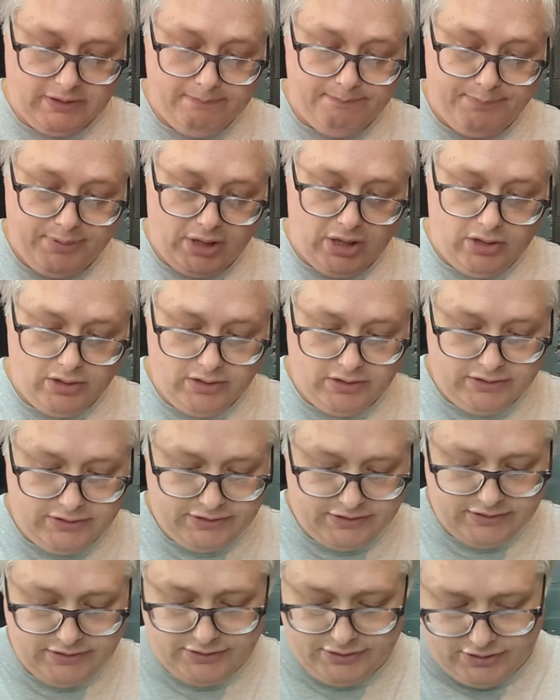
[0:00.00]

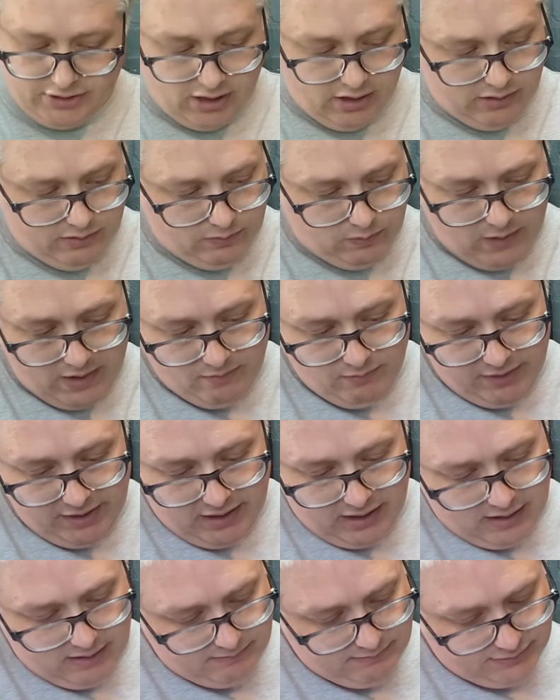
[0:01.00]
blocks. So when we
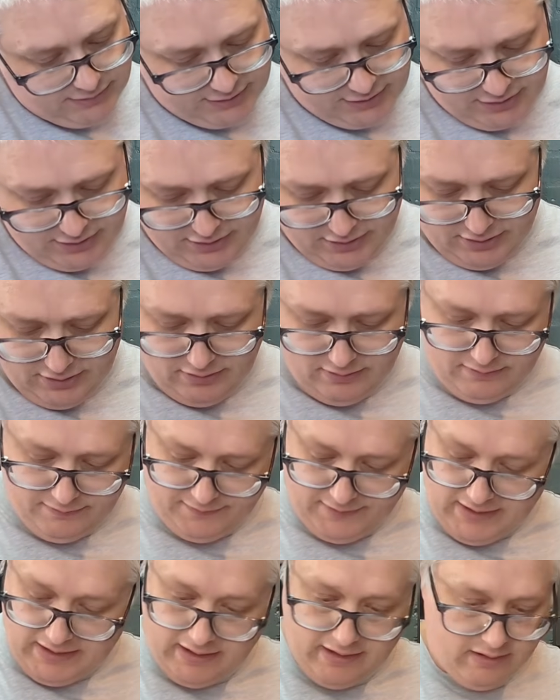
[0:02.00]
come to
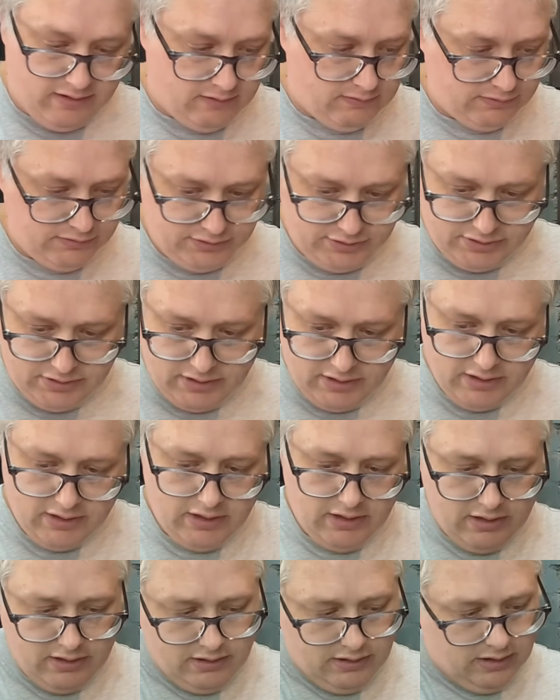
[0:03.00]
fitting it,
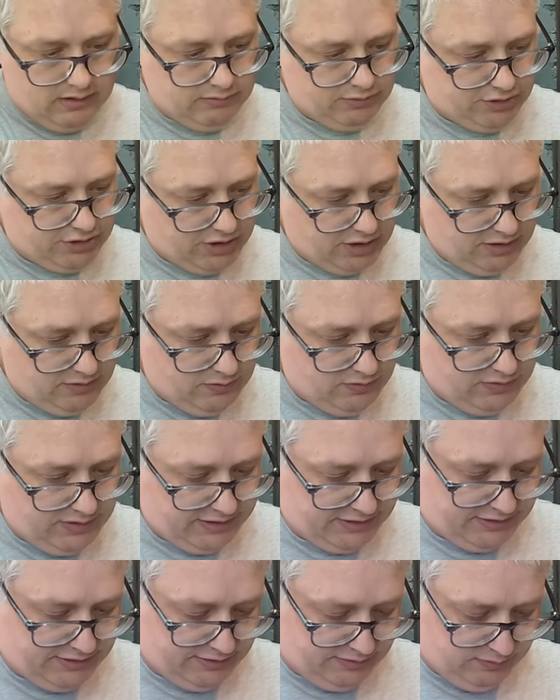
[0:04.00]
I will show you all
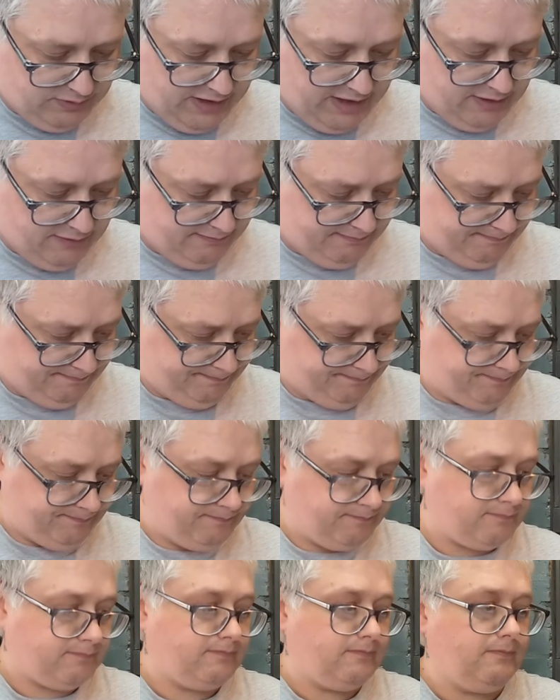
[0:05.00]
this as well.
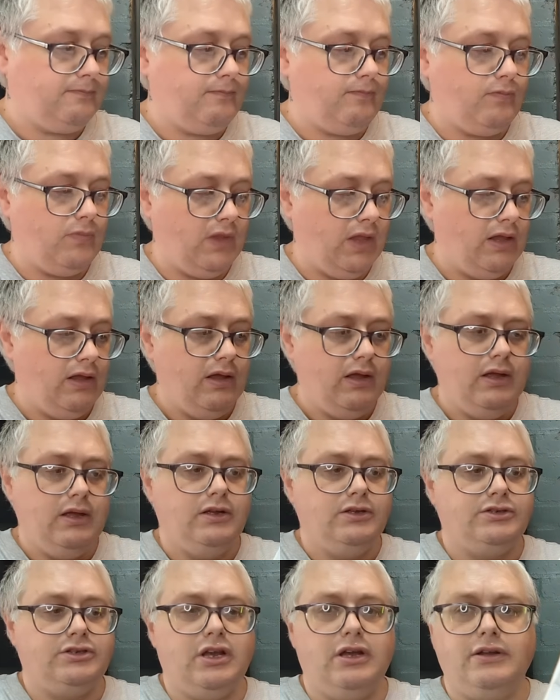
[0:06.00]

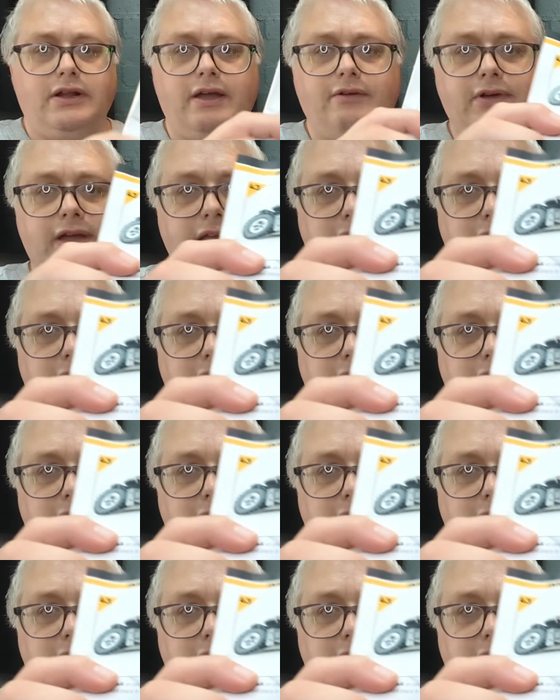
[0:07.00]
So there it